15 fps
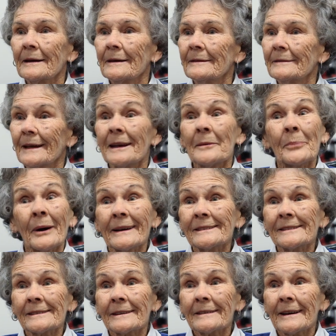and it
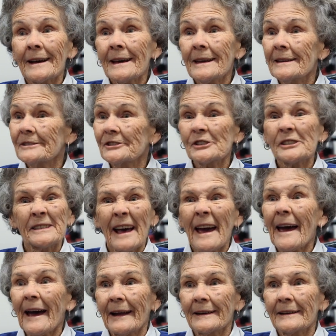brightens their day, just
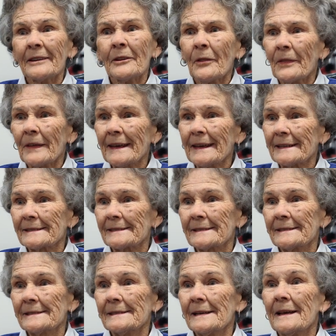that, little things.
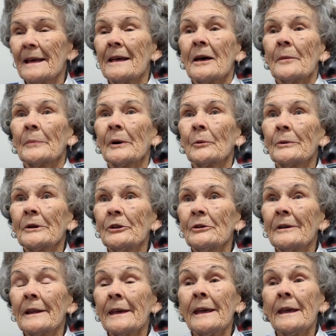But when
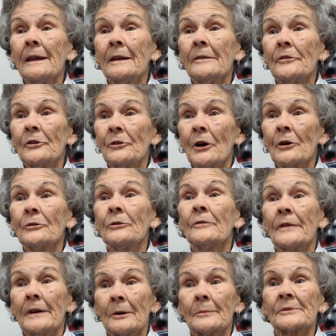you leave, you know
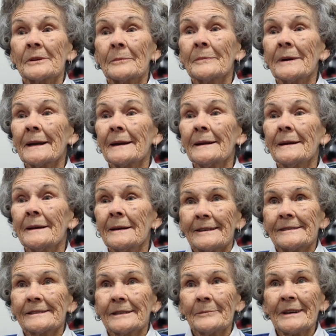you've helped somebody.
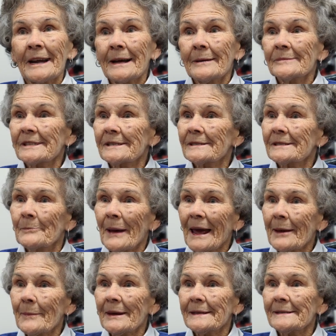And sometimes it's
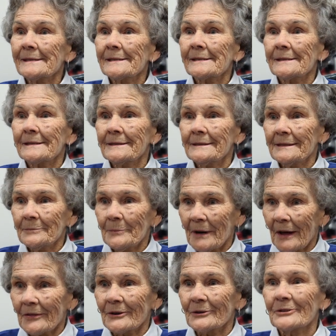babies and
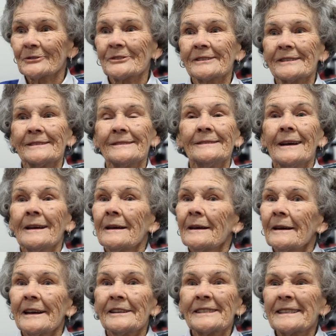mothers, and
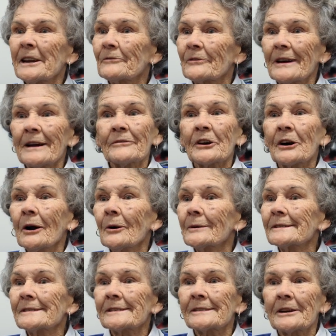it's different. Every
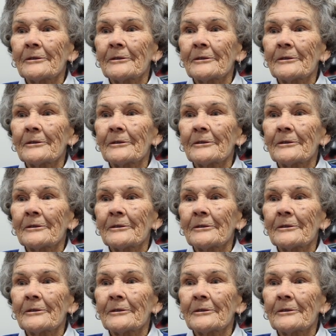call is